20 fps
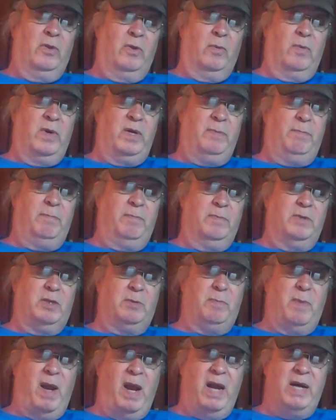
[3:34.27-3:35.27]
The
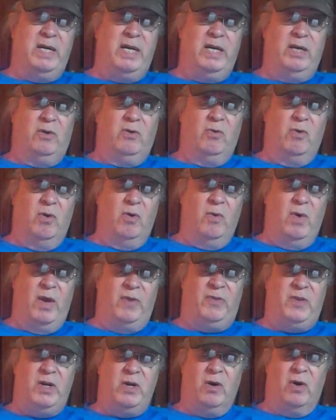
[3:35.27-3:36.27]
responding crew
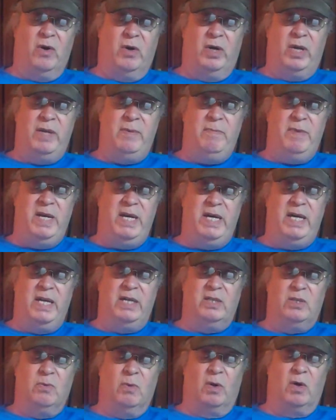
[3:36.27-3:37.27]
at the early
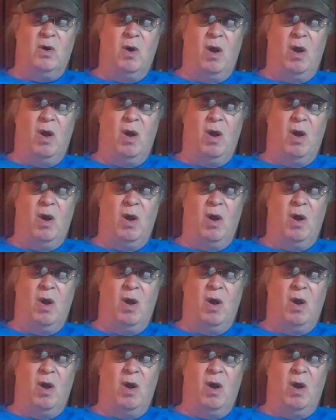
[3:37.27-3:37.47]
meetings were